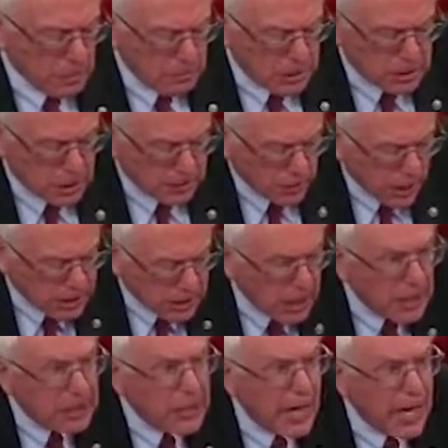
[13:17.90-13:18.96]
Mr.
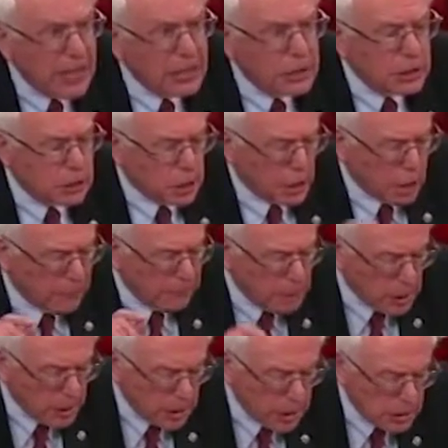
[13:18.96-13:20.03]
President, tens of
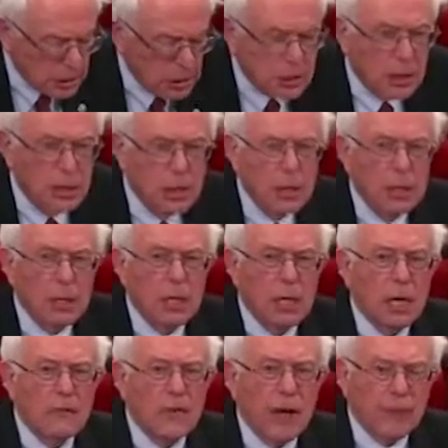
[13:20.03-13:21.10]
millions
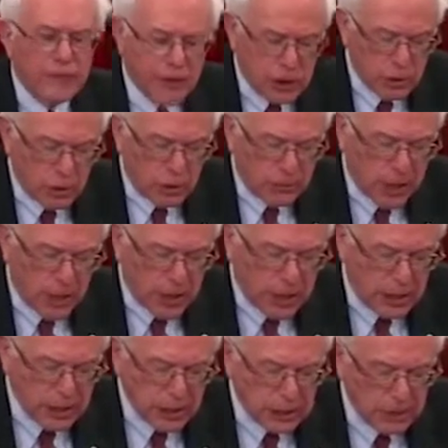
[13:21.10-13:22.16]
of our fellow
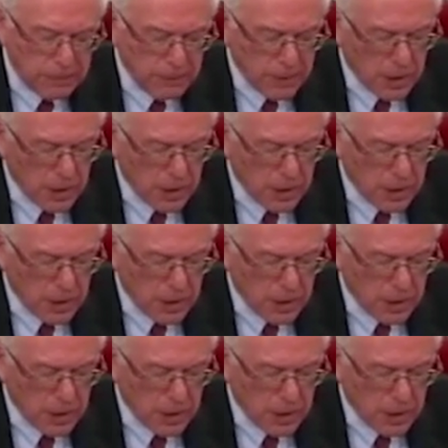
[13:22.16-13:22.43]
Americans